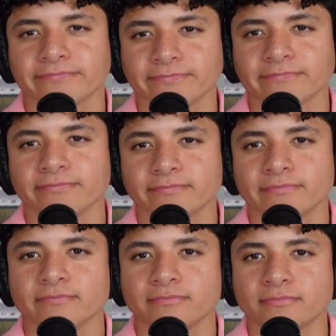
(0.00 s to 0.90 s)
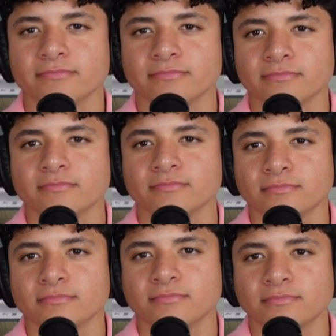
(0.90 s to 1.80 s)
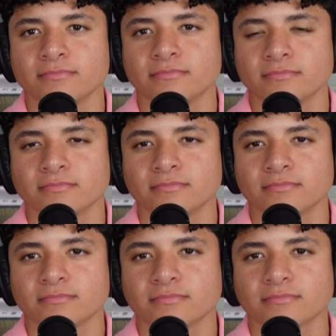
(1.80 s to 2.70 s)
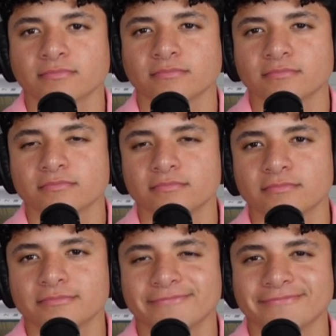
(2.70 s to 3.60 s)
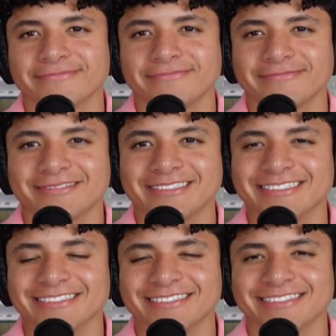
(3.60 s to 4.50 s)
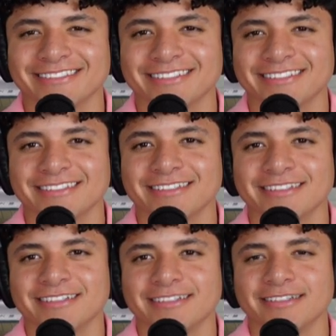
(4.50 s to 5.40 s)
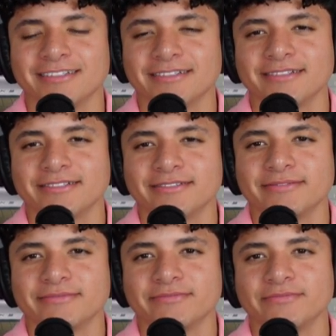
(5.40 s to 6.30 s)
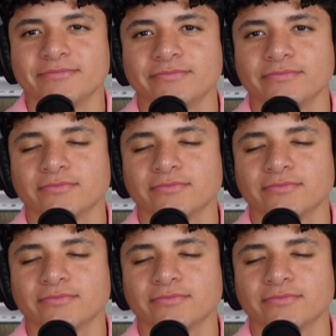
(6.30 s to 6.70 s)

This person isn't speaking.